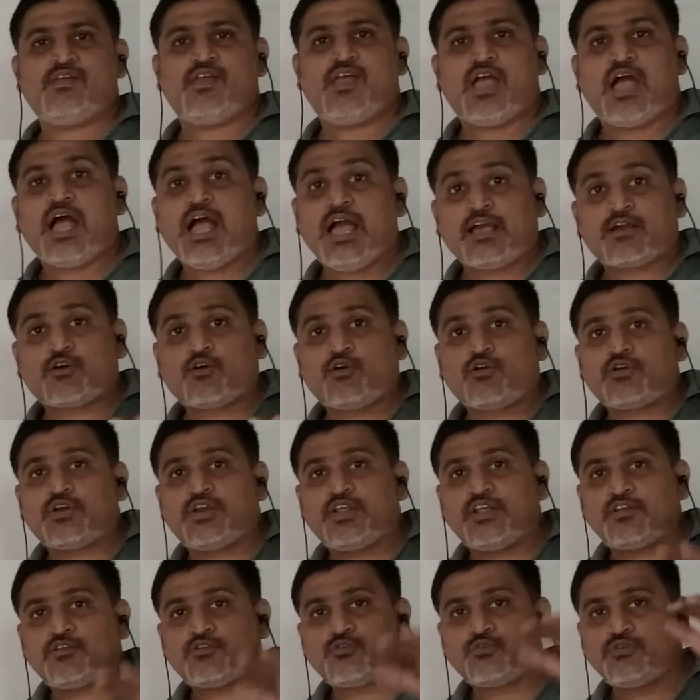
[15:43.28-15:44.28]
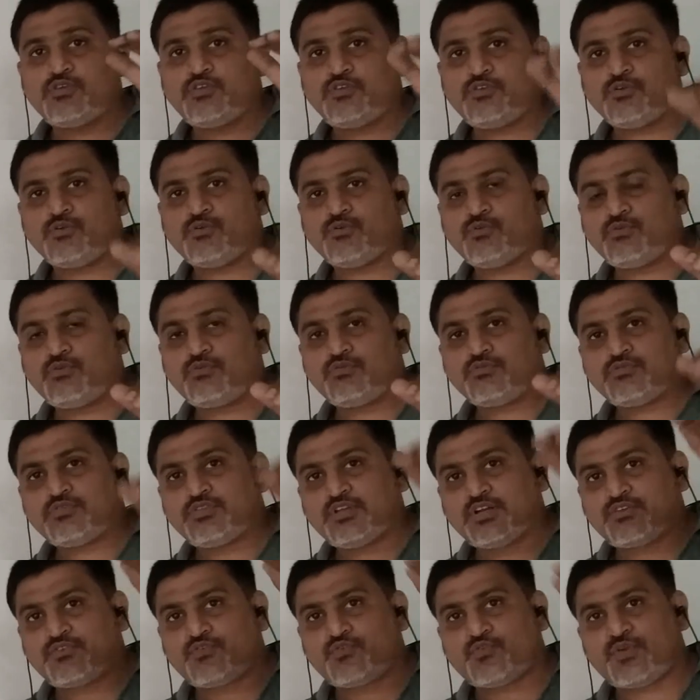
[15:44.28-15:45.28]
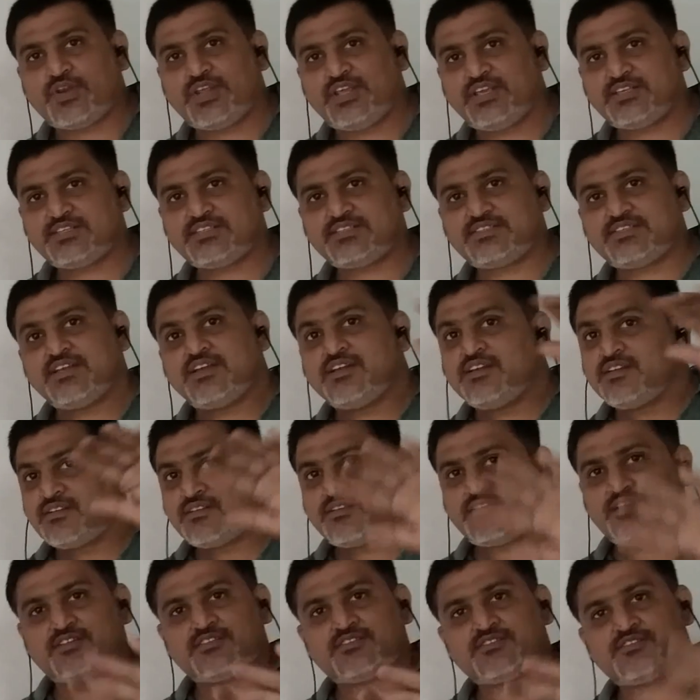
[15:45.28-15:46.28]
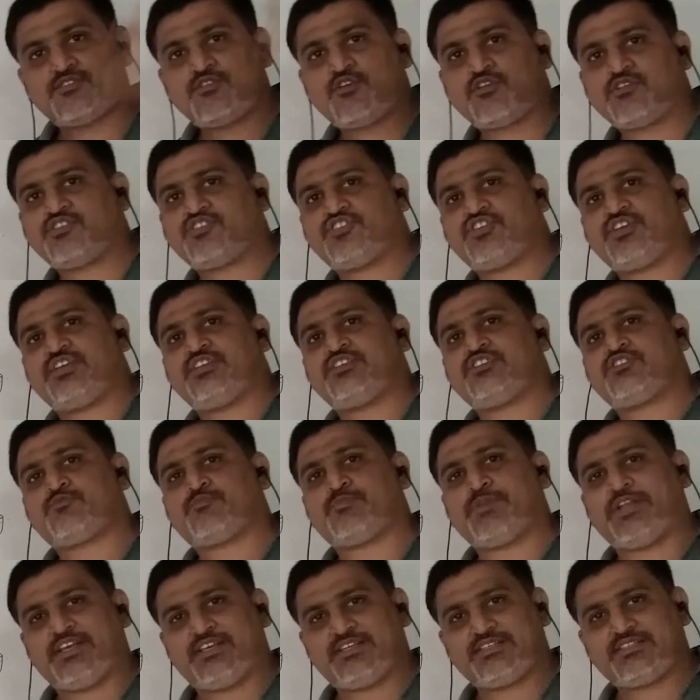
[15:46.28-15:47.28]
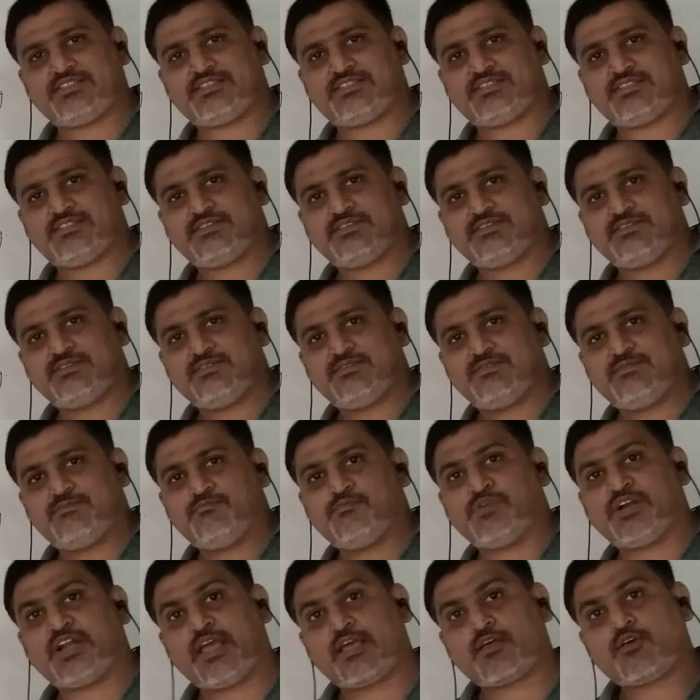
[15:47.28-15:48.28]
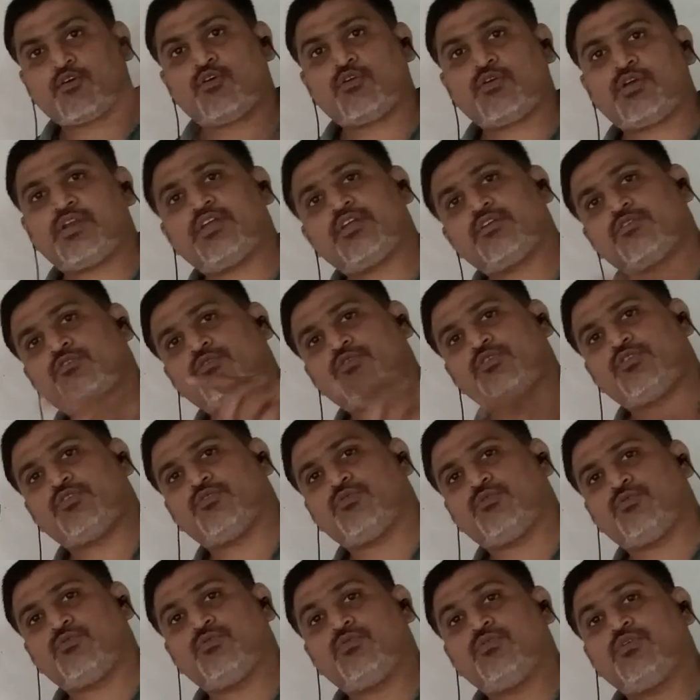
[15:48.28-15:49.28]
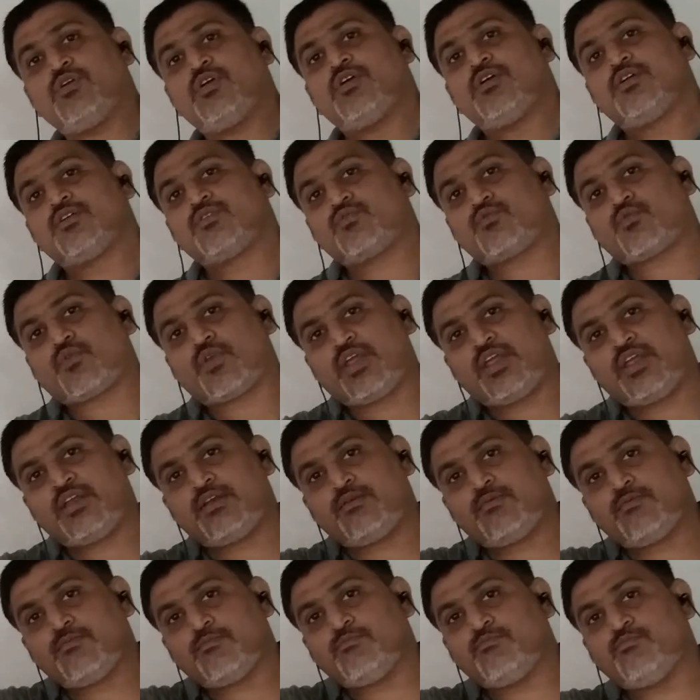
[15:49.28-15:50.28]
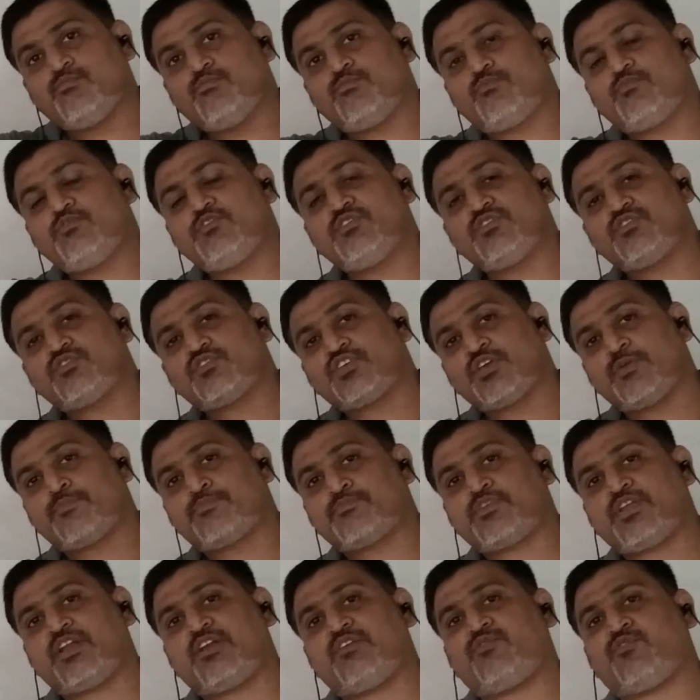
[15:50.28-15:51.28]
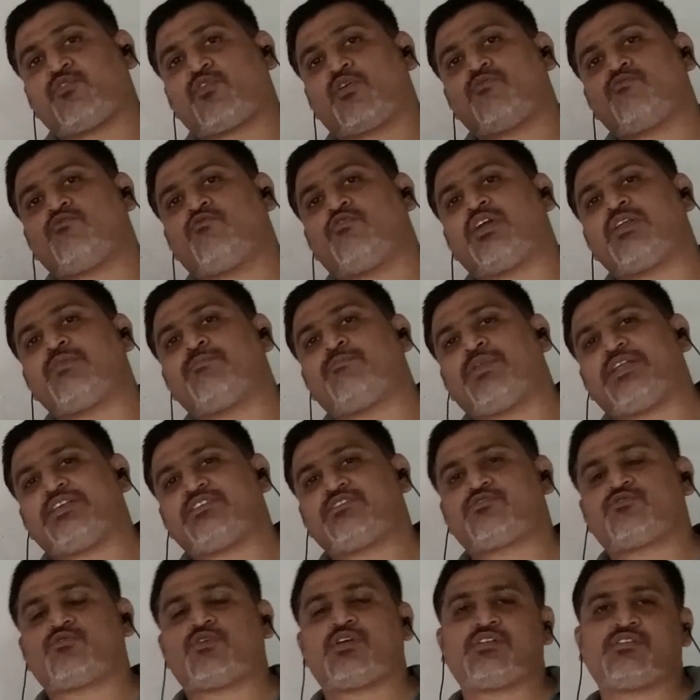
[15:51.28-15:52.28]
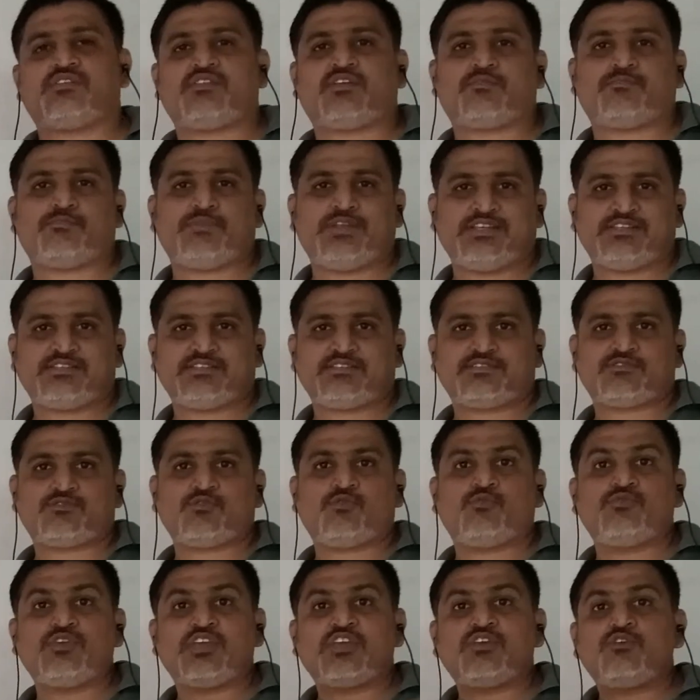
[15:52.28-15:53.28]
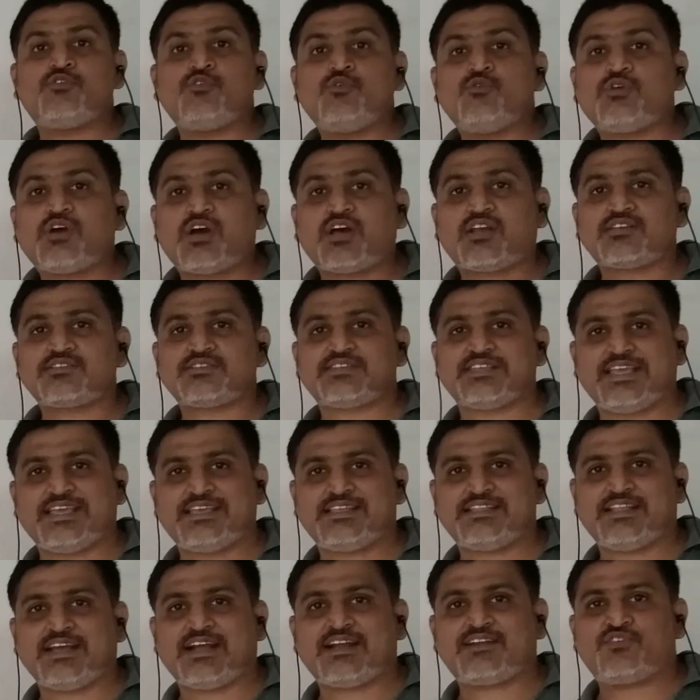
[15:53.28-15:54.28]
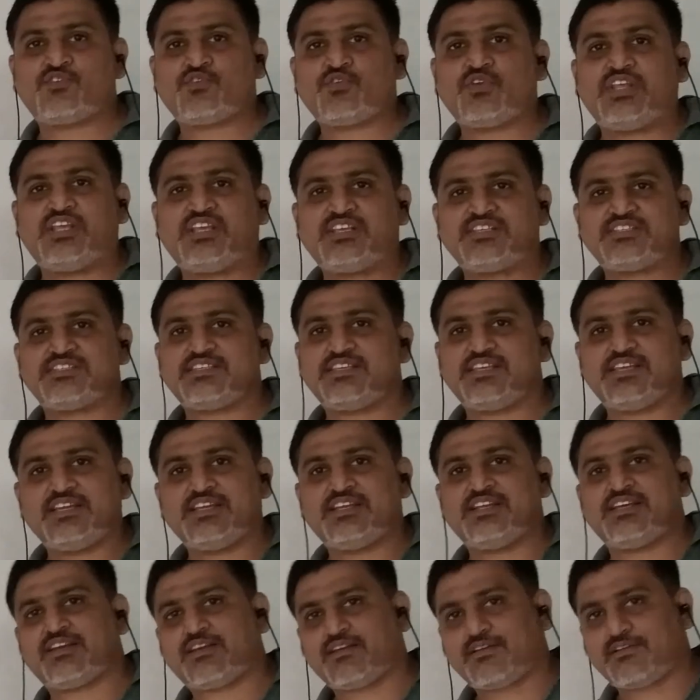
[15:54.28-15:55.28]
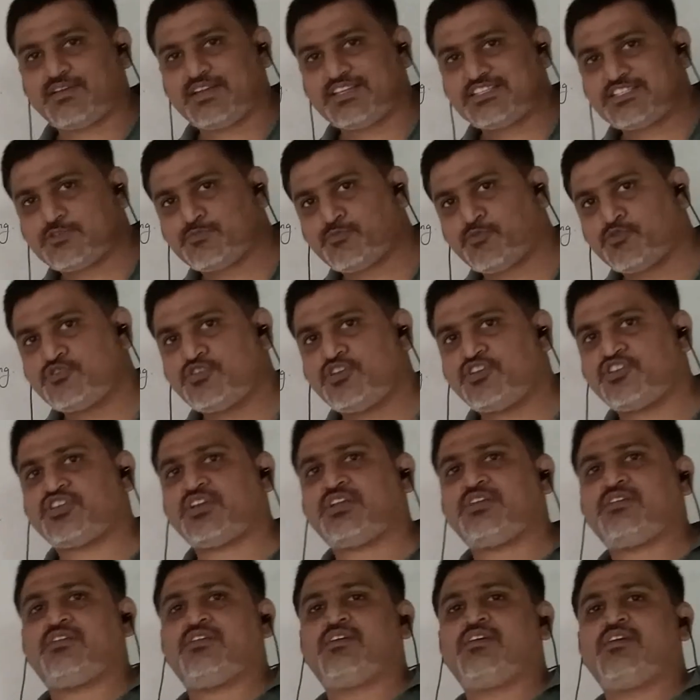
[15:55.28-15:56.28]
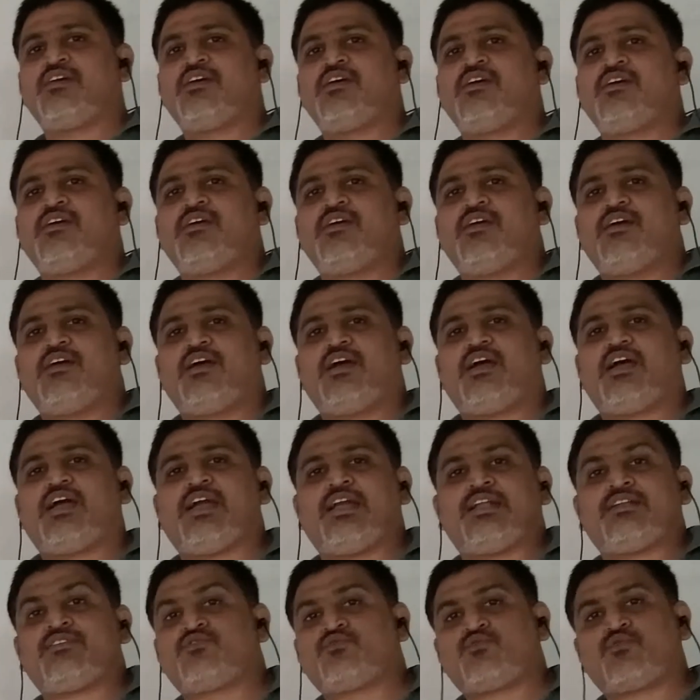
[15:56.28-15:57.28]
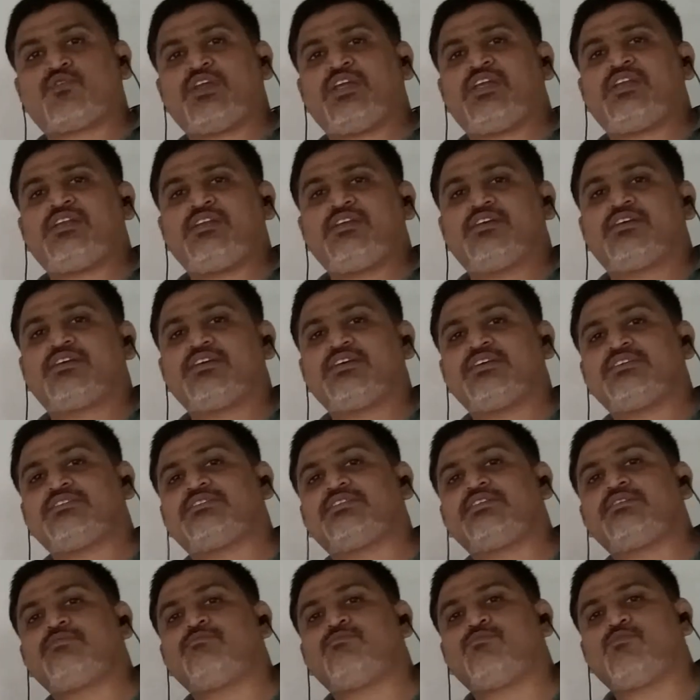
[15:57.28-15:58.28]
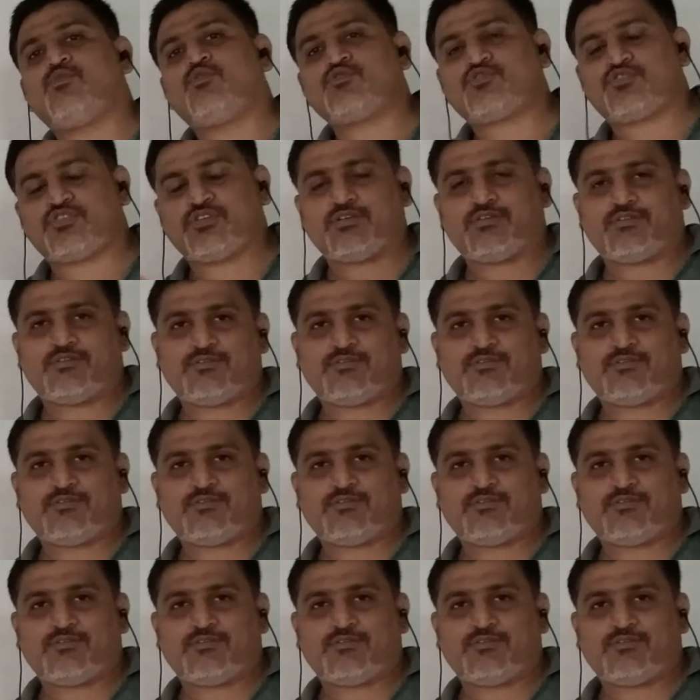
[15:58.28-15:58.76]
According to you, the trees does not change place, but according to you, train shifted from one place to another place. So you are saying that tree is in a rest position and train is in motion.